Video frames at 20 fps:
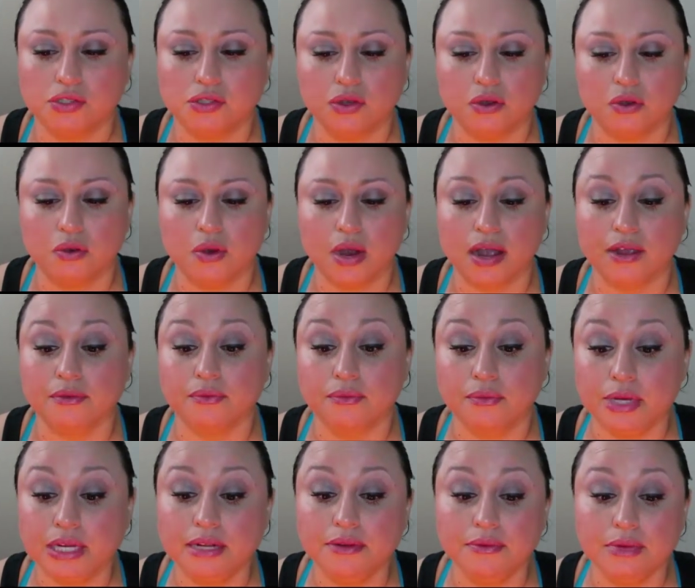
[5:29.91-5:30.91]
So I
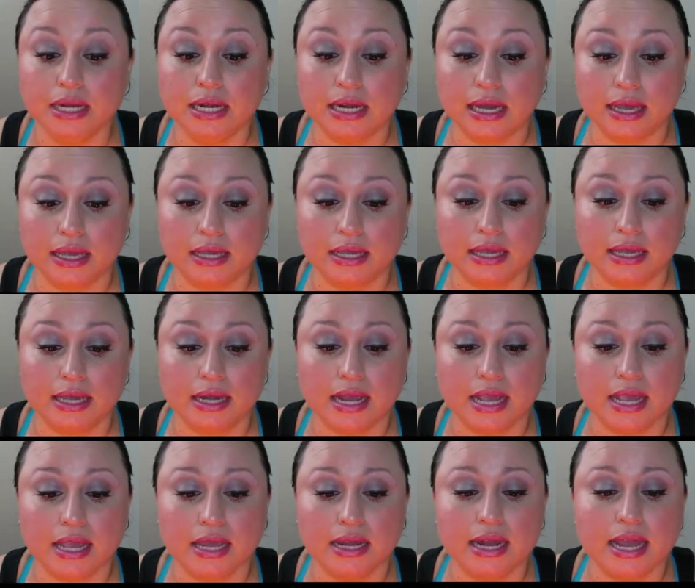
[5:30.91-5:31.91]
really, really like it,
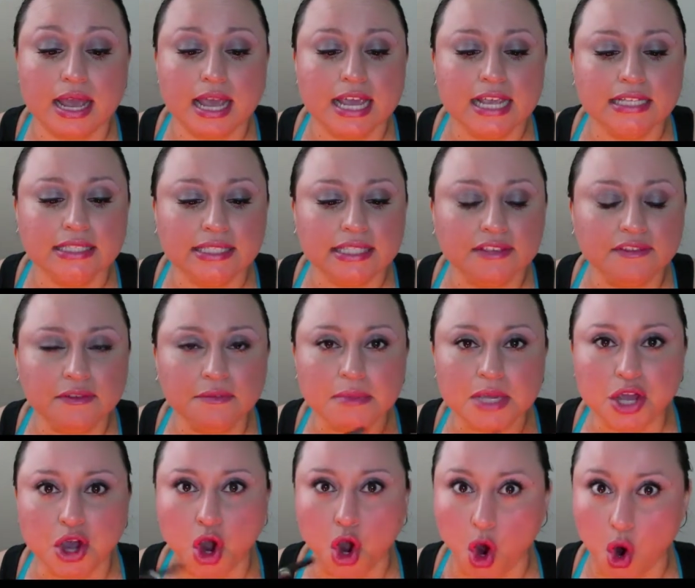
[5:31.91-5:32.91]
and it's giving
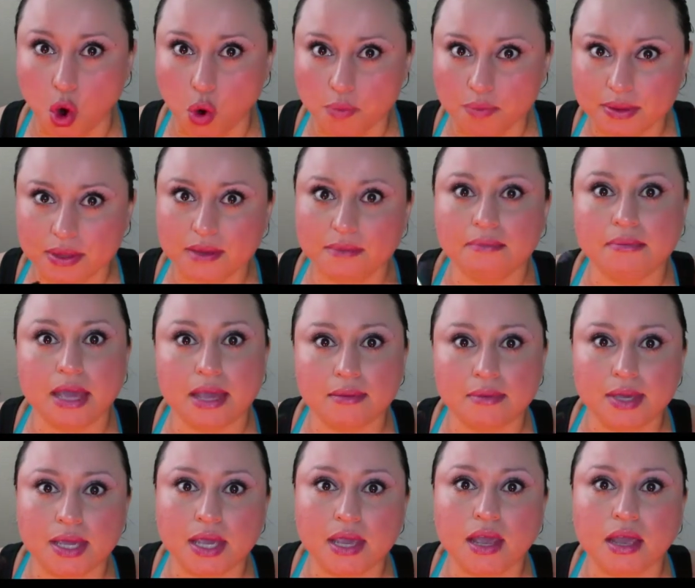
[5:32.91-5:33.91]
me hope that
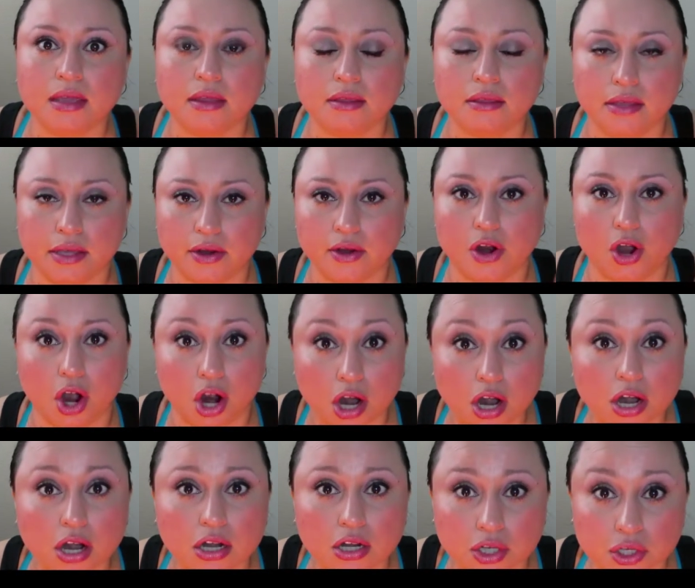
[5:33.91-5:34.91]
maybe there
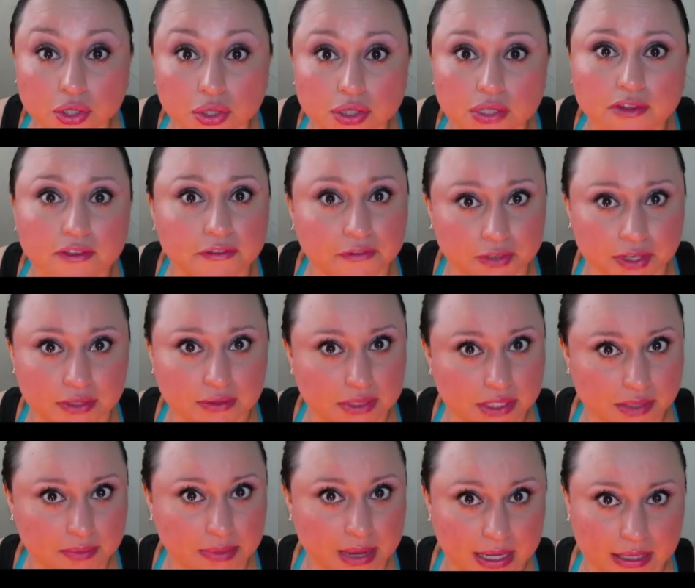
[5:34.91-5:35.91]
are good felt
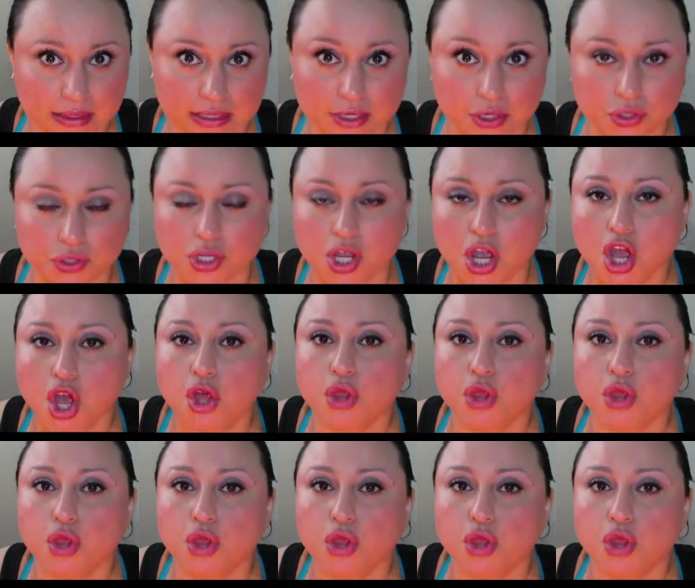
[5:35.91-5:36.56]
tip eyeliners.